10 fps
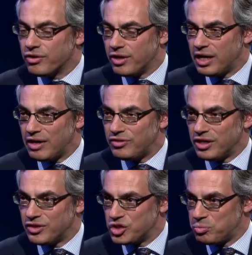they're going to have to
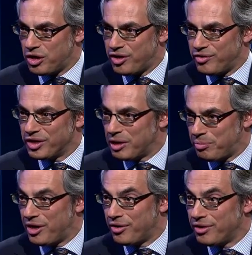get smarter and get
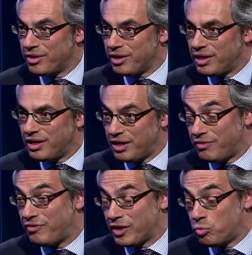better. And, and
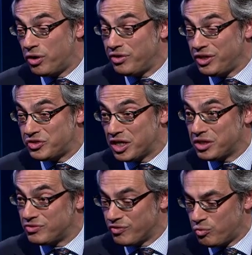in fact, one of the
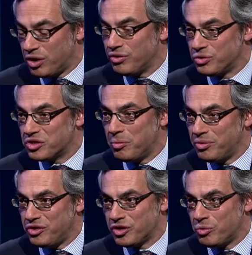executives of one of those
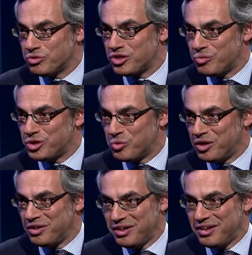companies, I won't say which
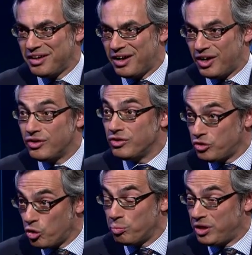one, uh,
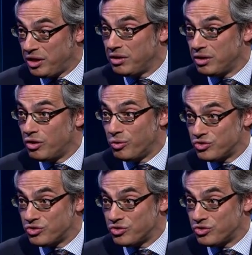told me in no